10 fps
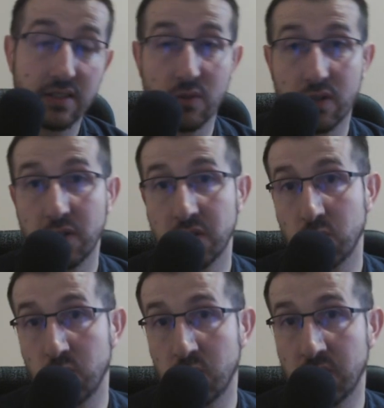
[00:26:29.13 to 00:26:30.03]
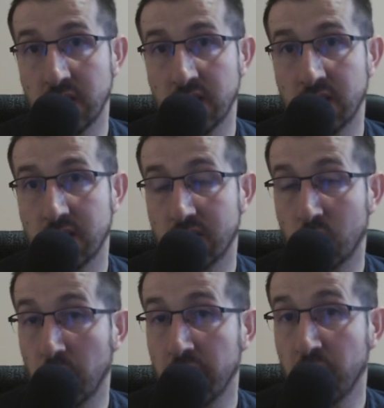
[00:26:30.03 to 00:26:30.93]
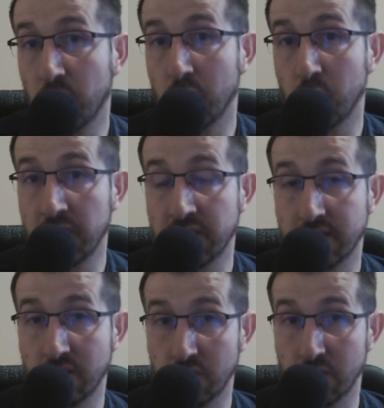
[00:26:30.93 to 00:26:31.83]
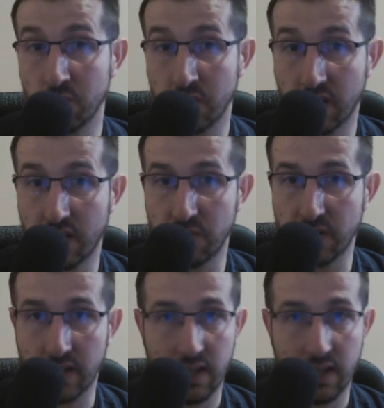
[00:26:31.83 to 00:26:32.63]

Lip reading: you are going to need 3-4 wins in order to recover.